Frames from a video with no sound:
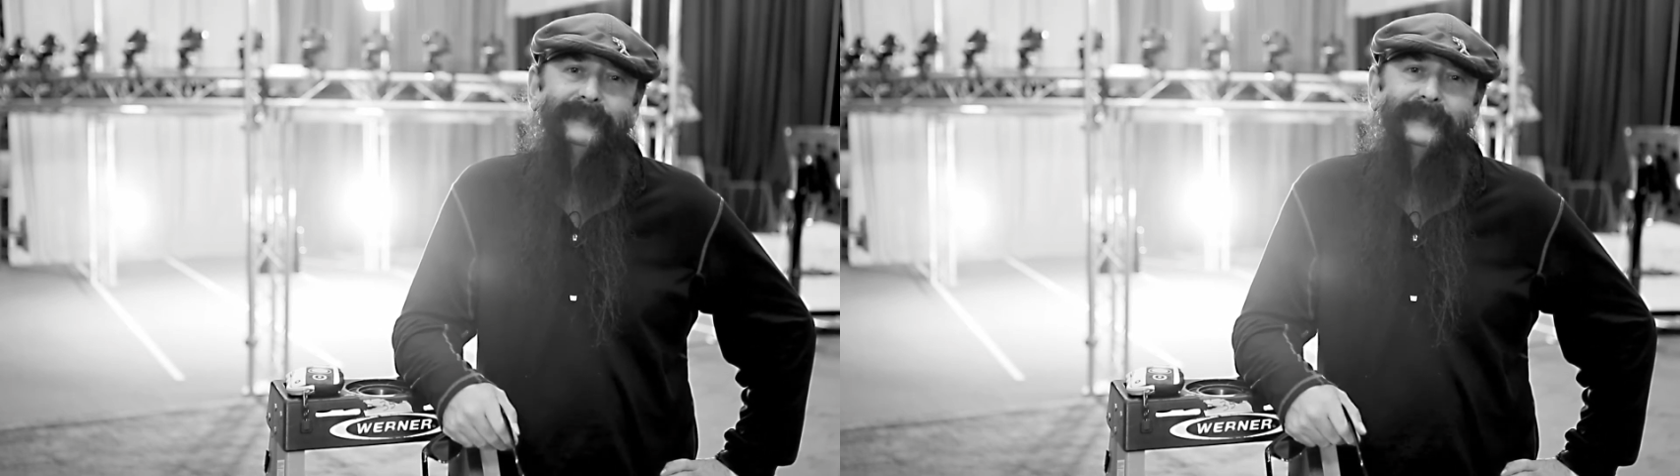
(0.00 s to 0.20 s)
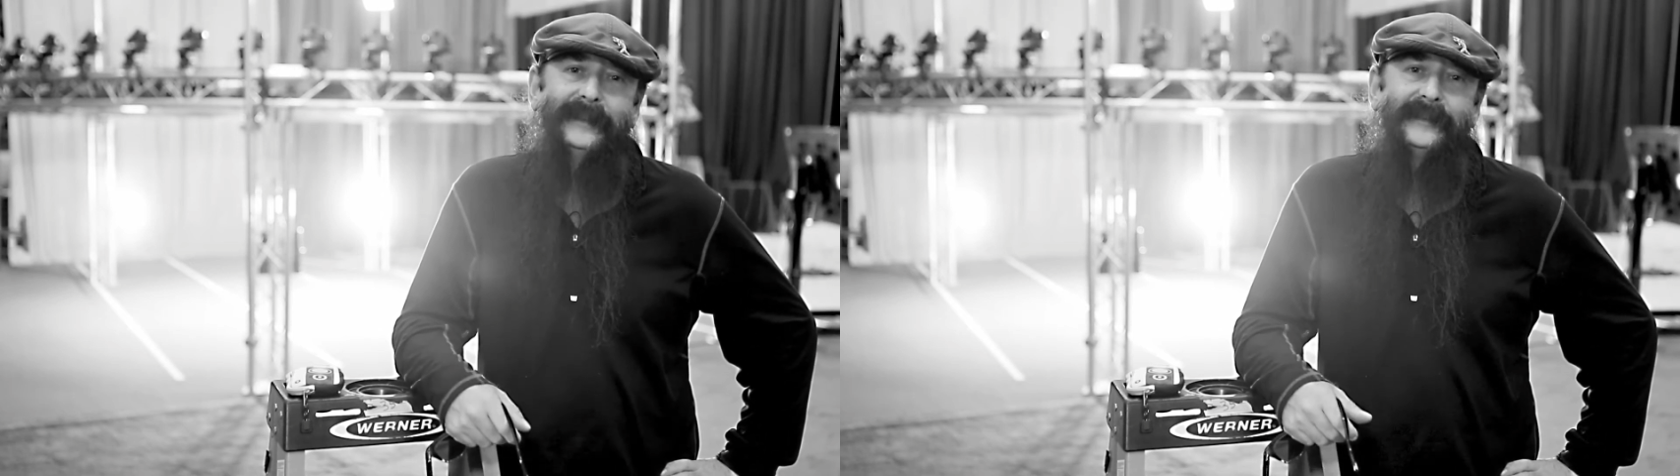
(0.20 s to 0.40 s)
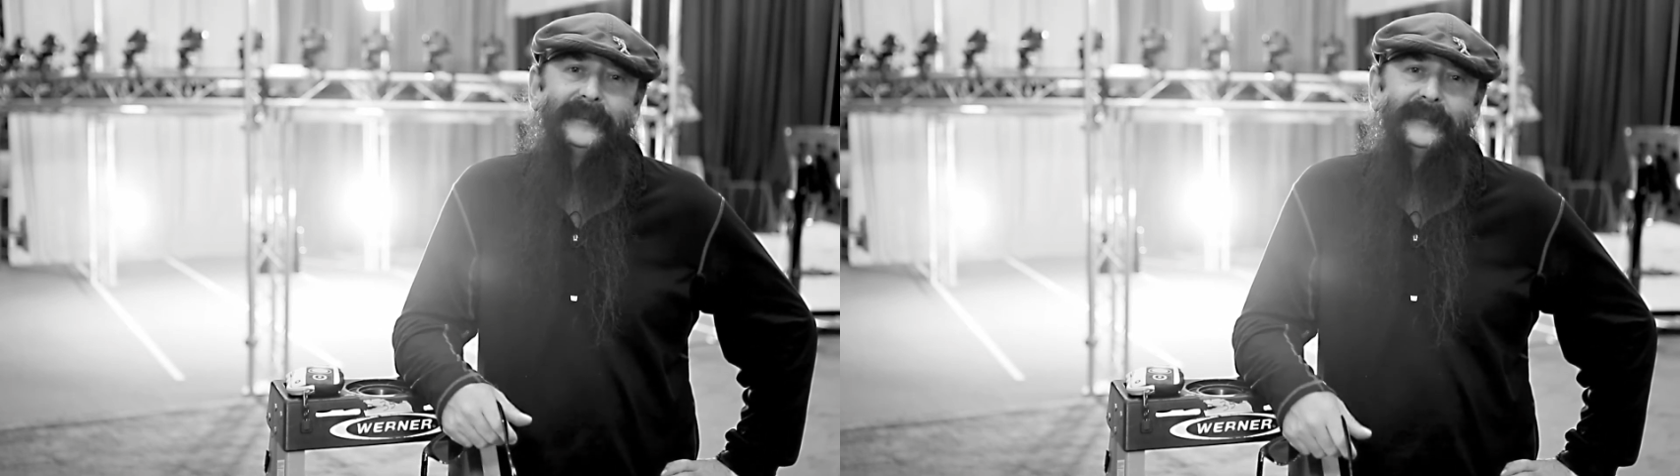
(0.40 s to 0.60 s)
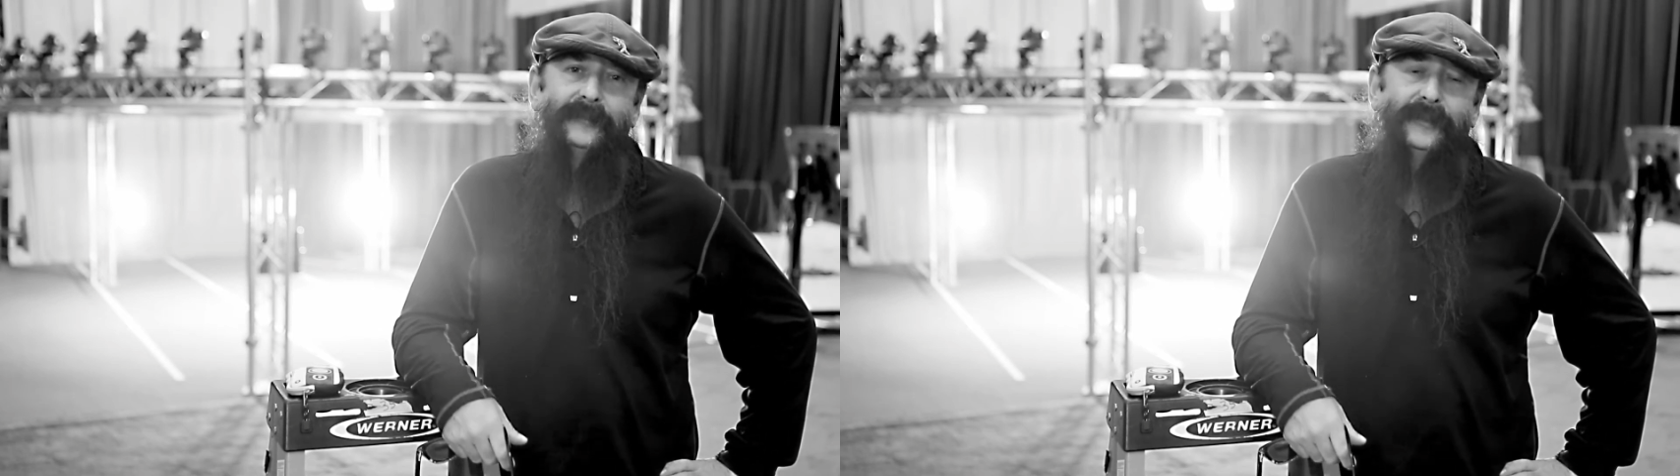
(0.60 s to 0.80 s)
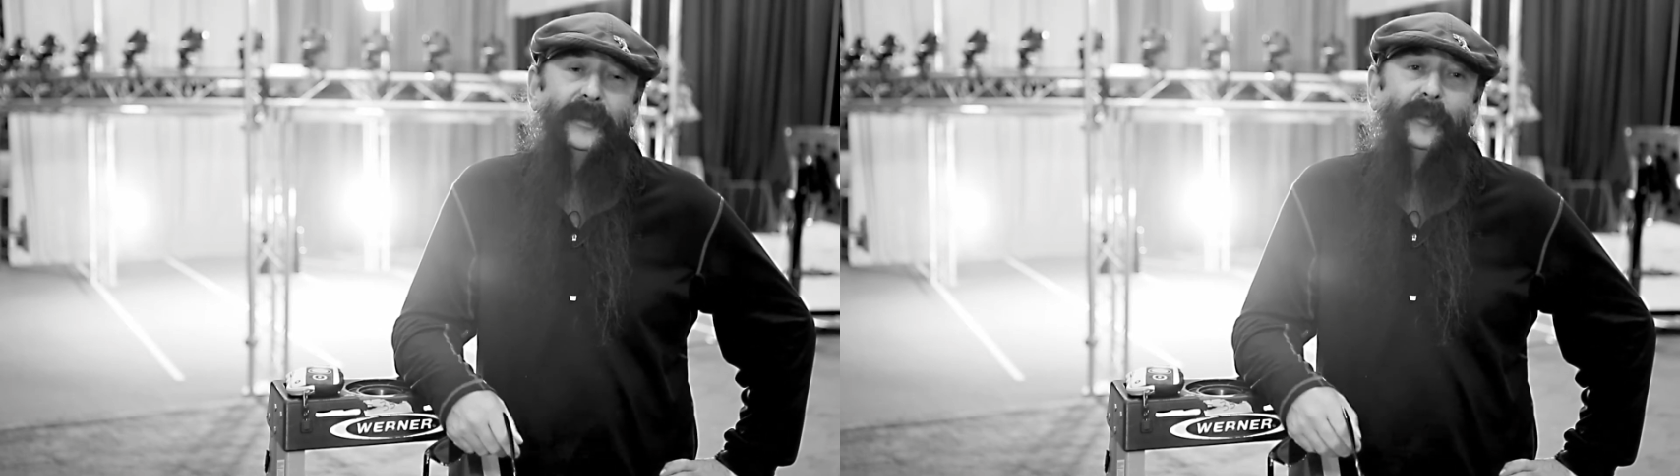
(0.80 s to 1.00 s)
That's
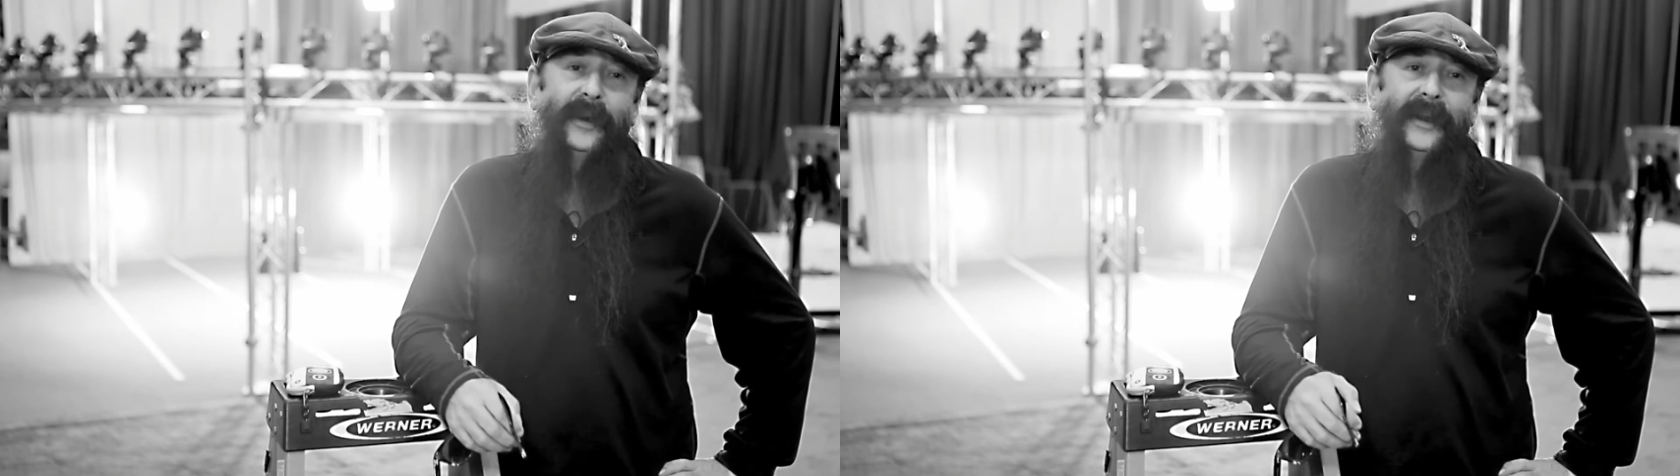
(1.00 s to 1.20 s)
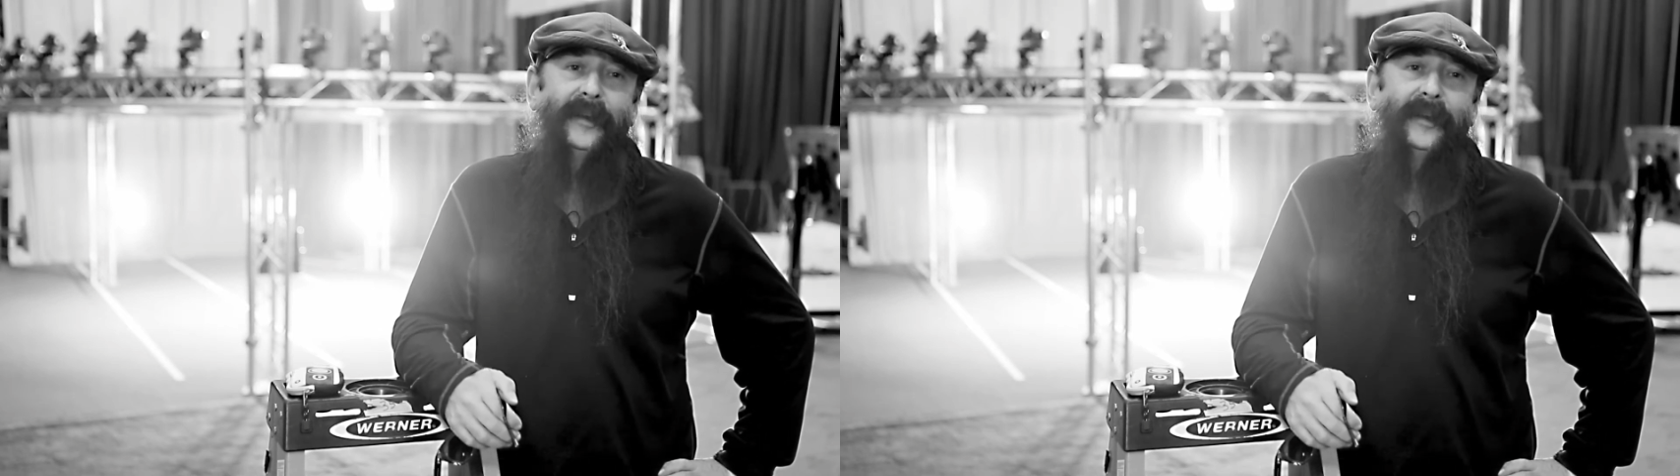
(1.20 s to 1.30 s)
really what I